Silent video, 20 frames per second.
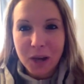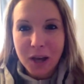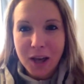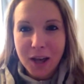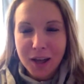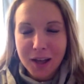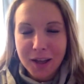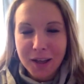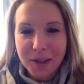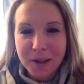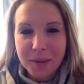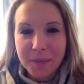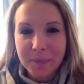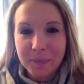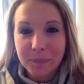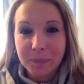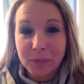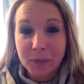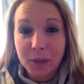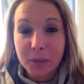Um,
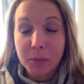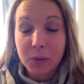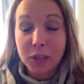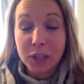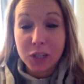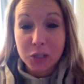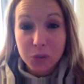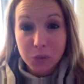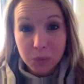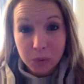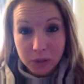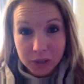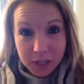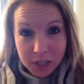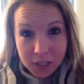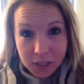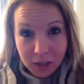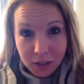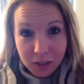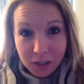but here's what we're
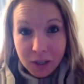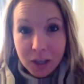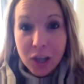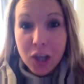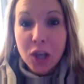thinking.